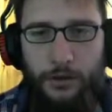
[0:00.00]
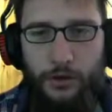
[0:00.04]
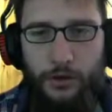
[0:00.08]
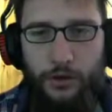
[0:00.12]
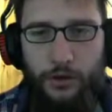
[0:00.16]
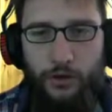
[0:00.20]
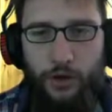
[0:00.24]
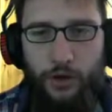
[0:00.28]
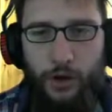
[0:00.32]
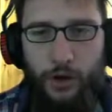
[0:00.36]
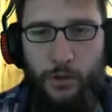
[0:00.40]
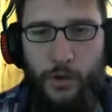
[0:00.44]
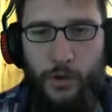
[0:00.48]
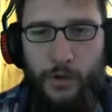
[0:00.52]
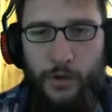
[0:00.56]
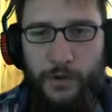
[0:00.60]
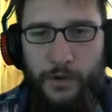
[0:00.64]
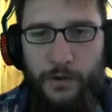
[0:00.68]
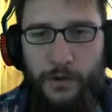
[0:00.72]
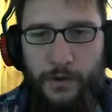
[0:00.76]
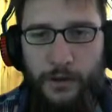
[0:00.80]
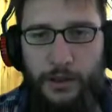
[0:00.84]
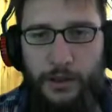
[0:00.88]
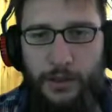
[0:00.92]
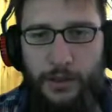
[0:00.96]

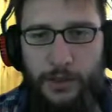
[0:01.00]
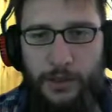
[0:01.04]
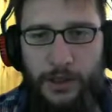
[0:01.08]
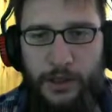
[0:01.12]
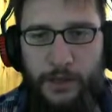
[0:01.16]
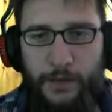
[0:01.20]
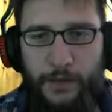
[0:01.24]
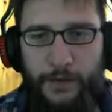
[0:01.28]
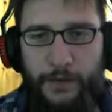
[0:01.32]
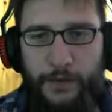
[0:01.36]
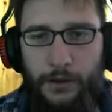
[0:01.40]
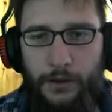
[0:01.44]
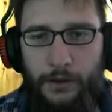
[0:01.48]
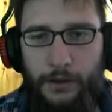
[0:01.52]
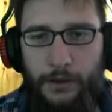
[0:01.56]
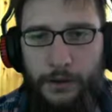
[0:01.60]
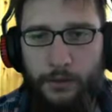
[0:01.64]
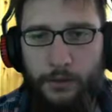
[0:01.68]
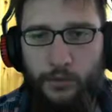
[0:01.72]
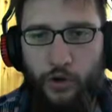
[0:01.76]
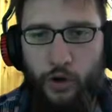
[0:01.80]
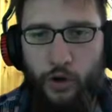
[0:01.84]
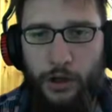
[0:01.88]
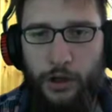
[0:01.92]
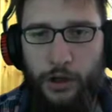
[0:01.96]
Sugarmouse Habasi, uh,
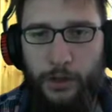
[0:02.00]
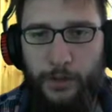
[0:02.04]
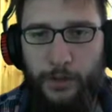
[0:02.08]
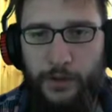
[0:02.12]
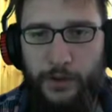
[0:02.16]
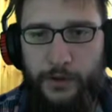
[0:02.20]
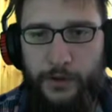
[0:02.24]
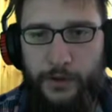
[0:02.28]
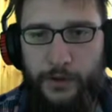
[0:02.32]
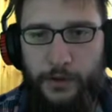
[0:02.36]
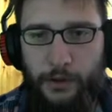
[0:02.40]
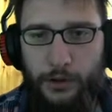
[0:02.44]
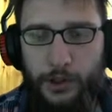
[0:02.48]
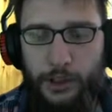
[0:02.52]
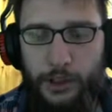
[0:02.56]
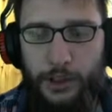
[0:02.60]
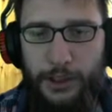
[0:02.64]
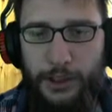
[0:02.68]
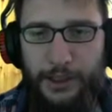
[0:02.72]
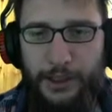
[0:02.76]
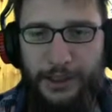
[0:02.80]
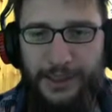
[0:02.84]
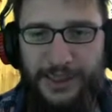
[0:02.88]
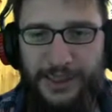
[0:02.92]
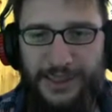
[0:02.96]
Sugarlips, sorry.
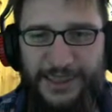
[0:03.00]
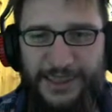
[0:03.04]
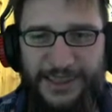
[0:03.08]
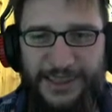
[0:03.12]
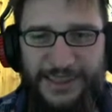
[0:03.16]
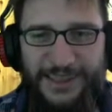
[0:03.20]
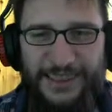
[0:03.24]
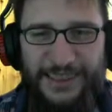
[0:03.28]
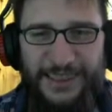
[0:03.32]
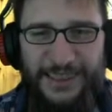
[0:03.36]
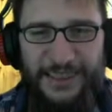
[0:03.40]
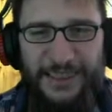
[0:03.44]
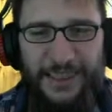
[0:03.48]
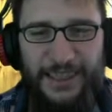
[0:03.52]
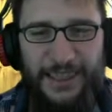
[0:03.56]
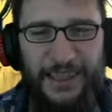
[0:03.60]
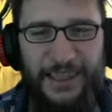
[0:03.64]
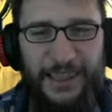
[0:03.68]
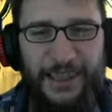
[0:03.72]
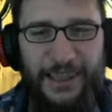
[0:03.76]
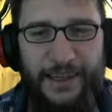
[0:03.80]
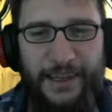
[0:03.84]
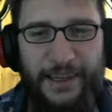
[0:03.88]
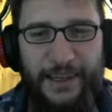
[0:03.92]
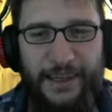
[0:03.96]

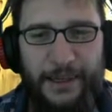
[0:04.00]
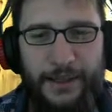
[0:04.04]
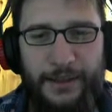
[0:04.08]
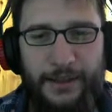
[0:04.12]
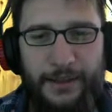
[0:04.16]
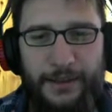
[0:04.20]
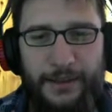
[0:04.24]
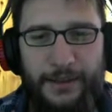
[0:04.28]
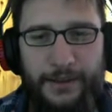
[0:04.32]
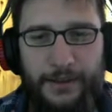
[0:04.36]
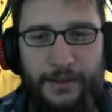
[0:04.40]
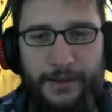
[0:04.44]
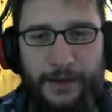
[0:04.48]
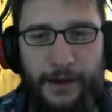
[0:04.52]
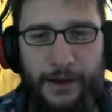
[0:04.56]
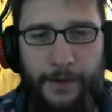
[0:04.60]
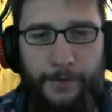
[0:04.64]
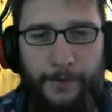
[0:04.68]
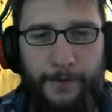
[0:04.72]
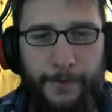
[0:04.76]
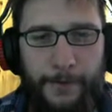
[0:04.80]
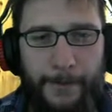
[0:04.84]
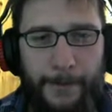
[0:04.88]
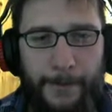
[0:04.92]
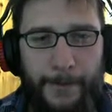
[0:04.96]
And yeah,
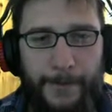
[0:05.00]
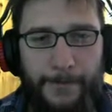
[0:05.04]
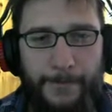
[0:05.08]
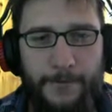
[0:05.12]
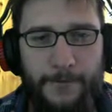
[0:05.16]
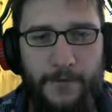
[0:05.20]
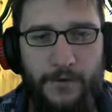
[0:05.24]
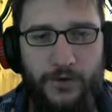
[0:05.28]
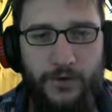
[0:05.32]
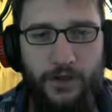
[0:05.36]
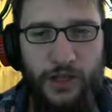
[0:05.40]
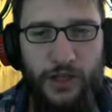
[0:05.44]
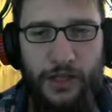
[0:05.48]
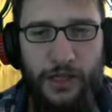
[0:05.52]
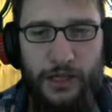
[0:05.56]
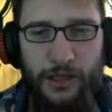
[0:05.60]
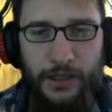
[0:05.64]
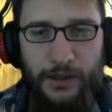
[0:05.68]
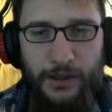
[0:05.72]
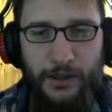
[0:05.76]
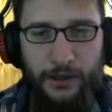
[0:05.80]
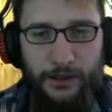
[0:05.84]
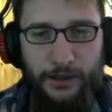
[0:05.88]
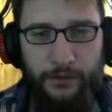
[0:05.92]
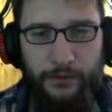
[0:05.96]
she
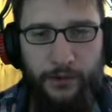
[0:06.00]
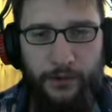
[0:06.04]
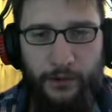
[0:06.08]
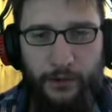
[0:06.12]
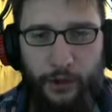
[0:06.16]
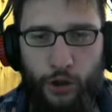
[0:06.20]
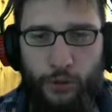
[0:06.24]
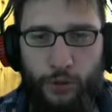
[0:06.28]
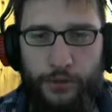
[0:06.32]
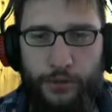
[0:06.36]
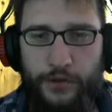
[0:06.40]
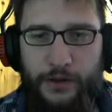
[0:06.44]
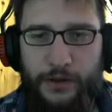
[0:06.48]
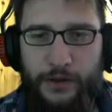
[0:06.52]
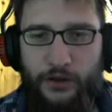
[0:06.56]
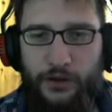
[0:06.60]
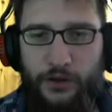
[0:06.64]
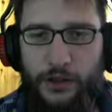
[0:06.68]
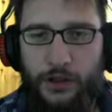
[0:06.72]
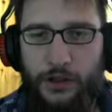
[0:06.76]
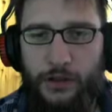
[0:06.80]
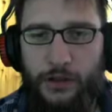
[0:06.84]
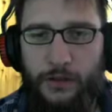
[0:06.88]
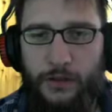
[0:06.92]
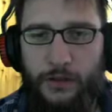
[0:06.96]
is very open that
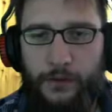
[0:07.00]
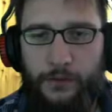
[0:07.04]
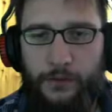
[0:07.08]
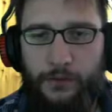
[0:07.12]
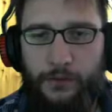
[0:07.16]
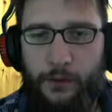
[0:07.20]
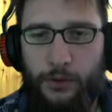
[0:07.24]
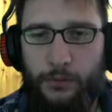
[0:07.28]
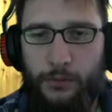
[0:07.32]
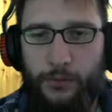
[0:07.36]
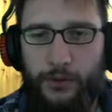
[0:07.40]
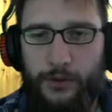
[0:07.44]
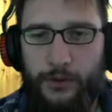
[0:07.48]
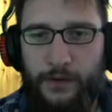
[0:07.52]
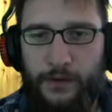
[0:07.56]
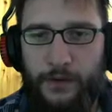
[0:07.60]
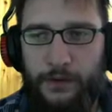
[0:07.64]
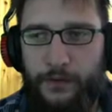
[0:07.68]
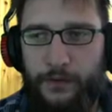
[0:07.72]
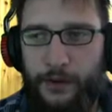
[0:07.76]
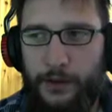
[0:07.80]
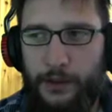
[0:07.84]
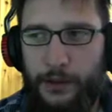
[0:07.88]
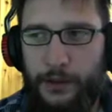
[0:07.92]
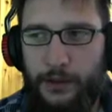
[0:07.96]
she's from the
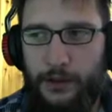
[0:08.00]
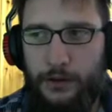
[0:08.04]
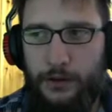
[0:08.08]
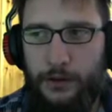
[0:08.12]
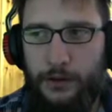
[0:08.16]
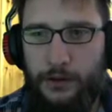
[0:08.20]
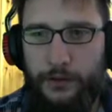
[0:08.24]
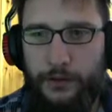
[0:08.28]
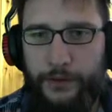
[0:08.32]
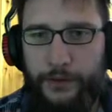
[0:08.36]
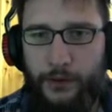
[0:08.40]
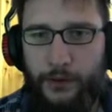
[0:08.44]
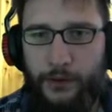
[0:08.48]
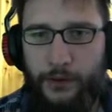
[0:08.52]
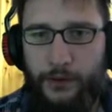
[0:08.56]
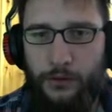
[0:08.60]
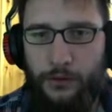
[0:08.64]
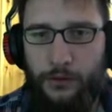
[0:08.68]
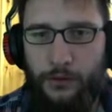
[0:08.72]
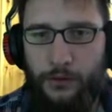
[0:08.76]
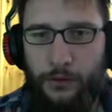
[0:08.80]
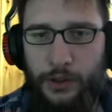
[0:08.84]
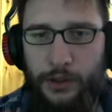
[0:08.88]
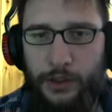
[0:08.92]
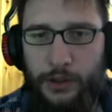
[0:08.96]
Thief Guild,
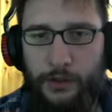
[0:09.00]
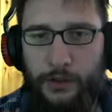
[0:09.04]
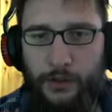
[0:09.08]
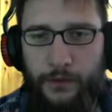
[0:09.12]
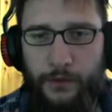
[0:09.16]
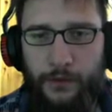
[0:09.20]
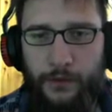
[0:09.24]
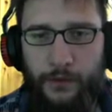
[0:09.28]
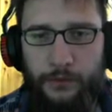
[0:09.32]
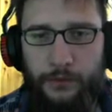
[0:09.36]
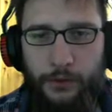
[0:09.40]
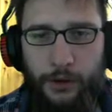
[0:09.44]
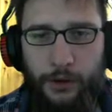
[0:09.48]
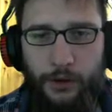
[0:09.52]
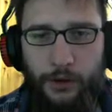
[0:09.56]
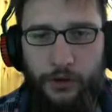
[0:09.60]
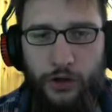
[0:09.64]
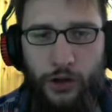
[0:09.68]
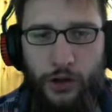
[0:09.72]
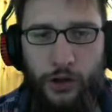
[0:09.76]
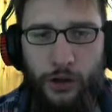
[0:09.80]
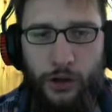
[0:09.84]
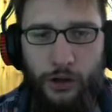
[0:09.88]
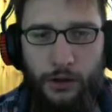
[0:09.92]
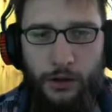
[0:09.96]
so we ask if we could join.